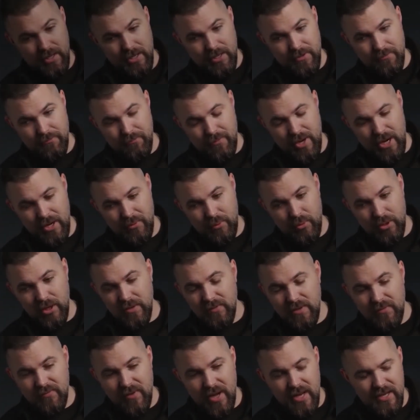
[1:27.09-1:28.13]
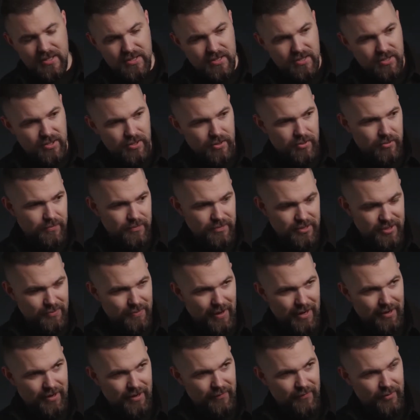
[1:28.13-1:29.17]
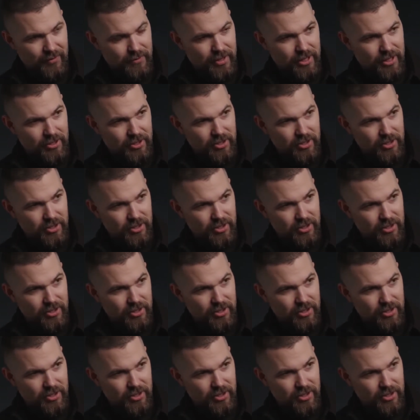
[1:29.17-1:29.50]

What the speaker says: that has Robert Eggers' fingerprints all over it.